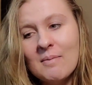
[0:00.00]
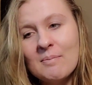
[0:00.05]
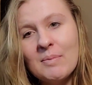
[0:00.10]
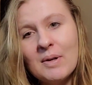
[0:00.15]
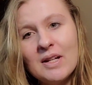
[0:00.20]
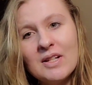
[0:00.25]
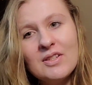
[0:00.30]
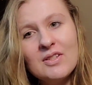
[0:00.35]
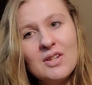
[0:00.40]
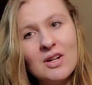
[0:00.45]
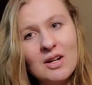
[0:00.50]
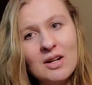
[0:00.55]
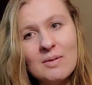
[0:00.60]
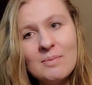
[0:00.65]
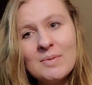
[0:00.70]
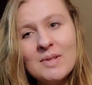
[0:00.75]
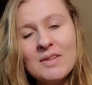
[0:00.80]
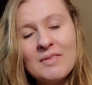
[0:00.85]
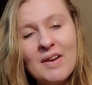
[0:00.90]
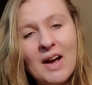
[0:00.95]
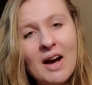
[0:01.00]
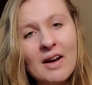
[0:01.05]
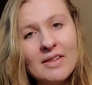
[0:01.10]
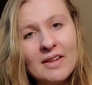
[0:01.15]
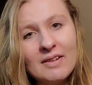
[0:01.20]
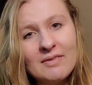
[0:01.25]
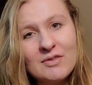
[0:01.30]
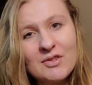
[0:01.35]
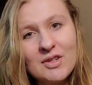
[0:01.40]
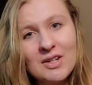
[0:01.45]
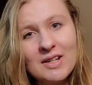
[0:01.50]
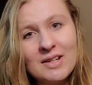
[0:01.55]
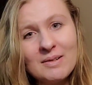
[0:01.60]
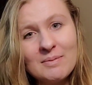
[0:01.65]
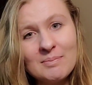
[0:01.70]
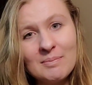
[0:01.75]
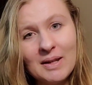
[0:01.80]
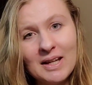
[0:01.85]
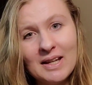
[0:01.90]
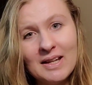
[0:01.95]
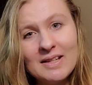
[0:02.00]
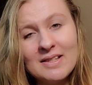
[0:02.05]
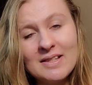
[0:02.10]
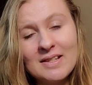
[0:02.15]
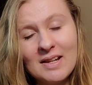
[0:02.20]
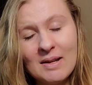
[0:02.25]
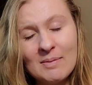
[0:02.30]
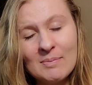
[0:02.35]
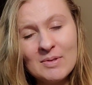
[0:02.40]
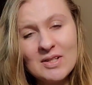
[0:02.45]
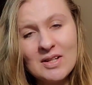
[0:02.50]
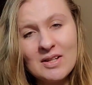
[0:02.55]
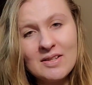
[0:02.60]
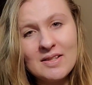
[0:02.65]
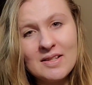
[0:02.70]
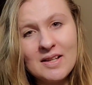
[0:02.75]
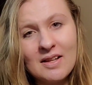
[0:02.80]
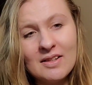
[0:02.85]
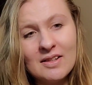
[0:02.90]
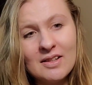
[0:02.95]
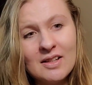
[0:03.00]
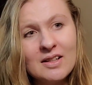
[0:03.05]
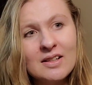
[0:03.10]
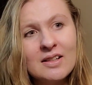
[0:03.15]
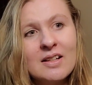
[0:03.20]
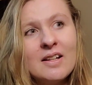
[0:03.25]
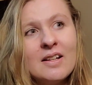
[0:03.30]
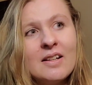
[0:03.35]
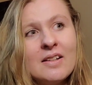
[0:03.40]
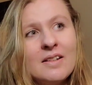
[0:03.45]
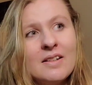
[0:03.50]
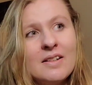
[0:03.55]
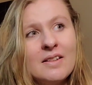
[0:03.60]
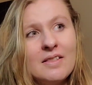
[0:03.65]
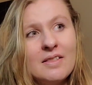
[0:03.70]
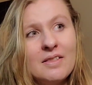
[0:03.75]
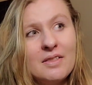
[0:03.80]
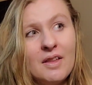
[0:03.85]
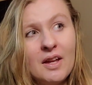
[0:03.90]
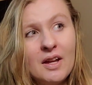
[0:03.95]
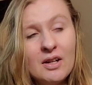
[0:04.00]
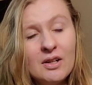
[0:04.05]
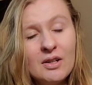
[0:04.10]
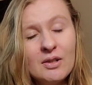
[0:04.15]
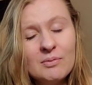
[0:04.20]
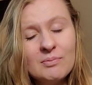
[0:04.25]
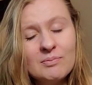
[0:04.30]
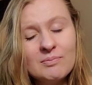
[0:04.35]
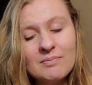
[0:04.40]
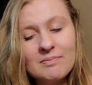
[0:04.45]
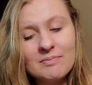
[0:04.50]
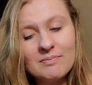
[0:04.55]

But in terms of how they've treated me as an Amazon seller, they are